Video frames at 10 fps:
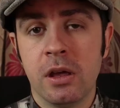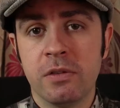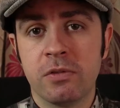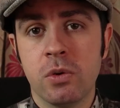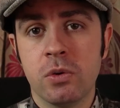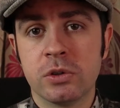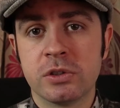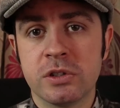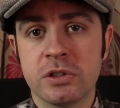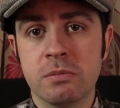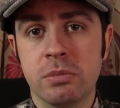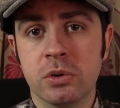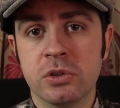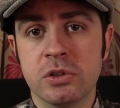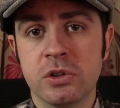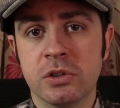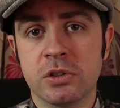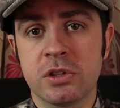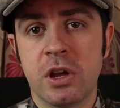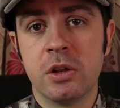and of course it's important to
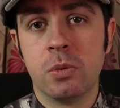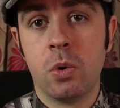understand